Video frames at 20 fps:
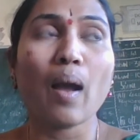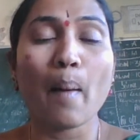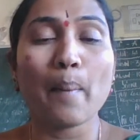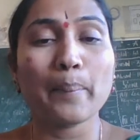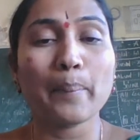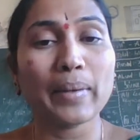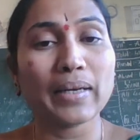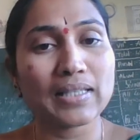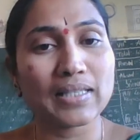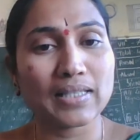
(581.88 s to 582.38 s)

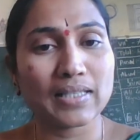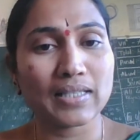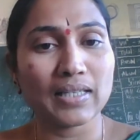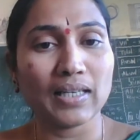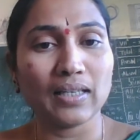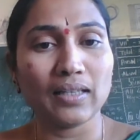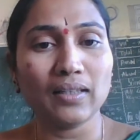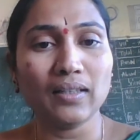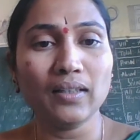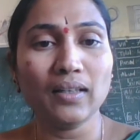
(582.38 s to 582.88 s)
But
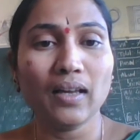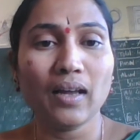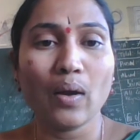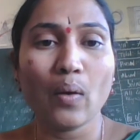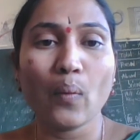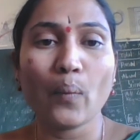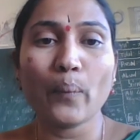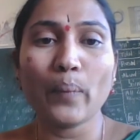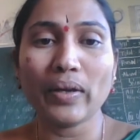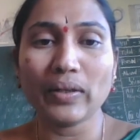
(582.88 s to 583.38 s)
still,
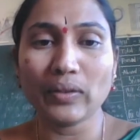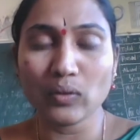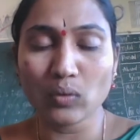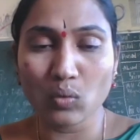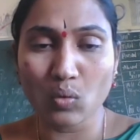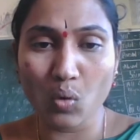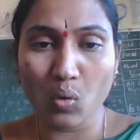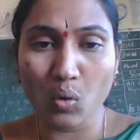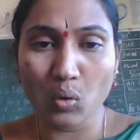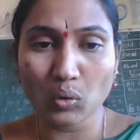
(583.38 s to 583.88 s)
when you
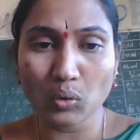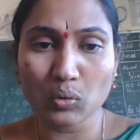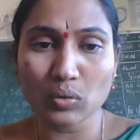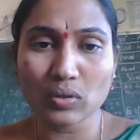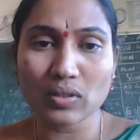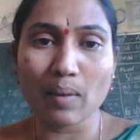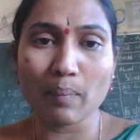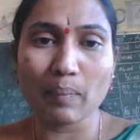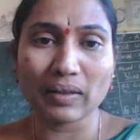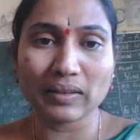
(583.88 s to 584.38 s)
go to
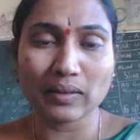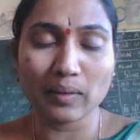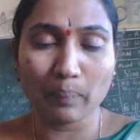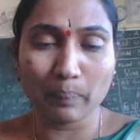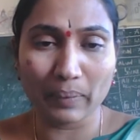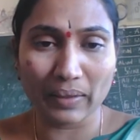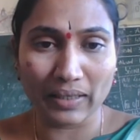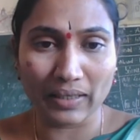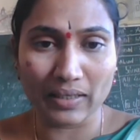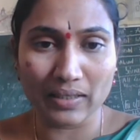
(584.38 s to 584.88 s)
some other
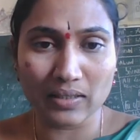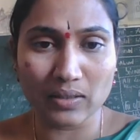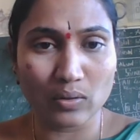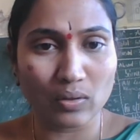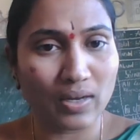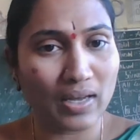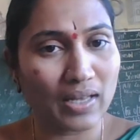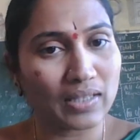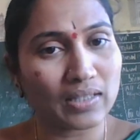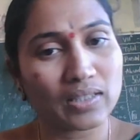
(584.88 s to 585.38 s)
place, you
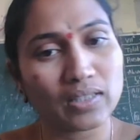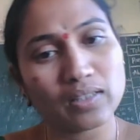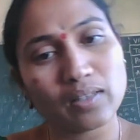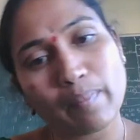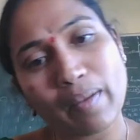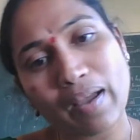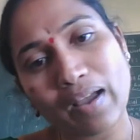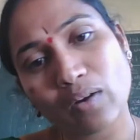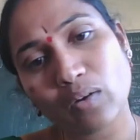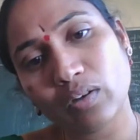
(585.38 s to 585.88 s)
can see the
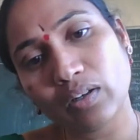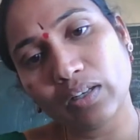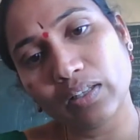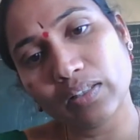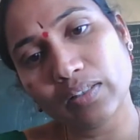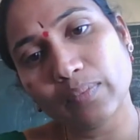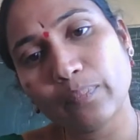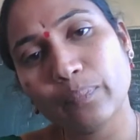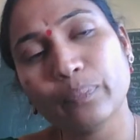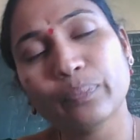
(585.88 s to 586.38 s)
mango trees.
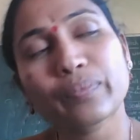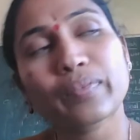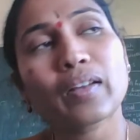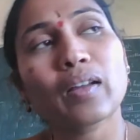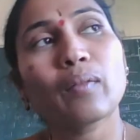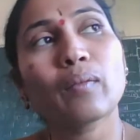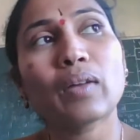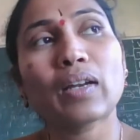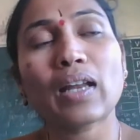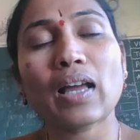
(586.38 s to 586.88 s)

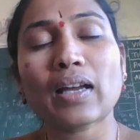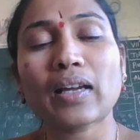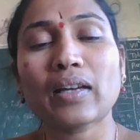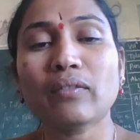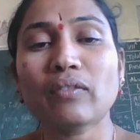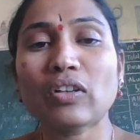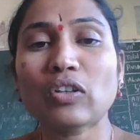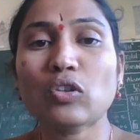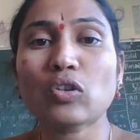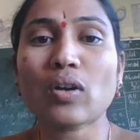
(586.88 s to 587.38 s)
When
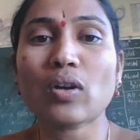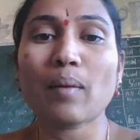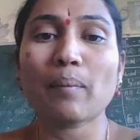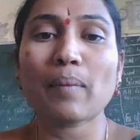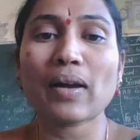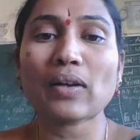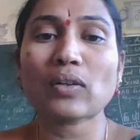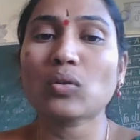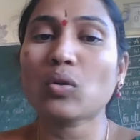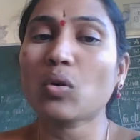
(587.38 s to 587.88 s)
you come
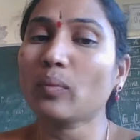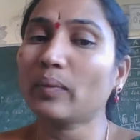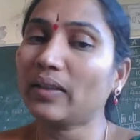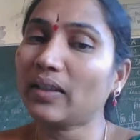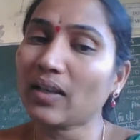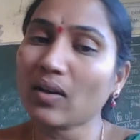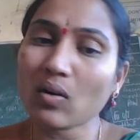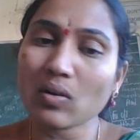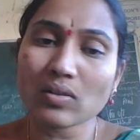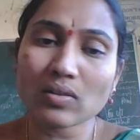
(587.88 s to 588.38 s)
back to home,
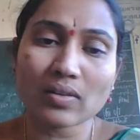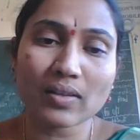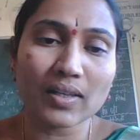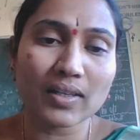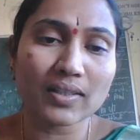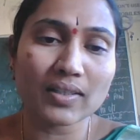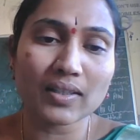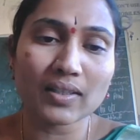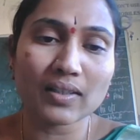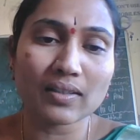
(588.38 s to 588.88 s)
here also you
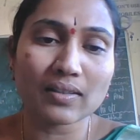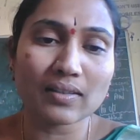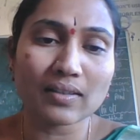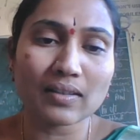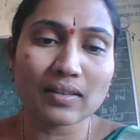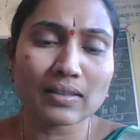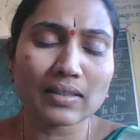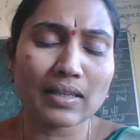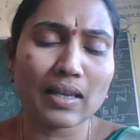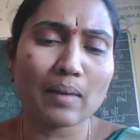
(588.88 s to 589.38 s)
can see
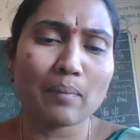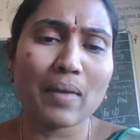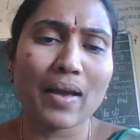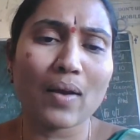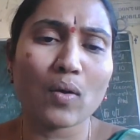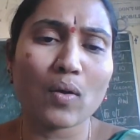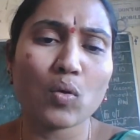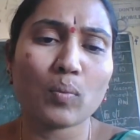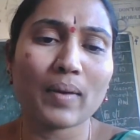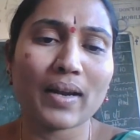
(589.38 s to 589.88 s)
the same
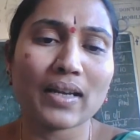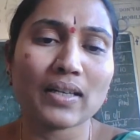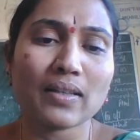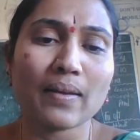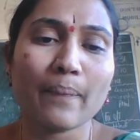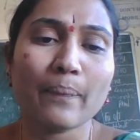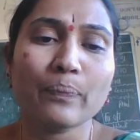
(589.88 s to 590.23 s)
mango plants.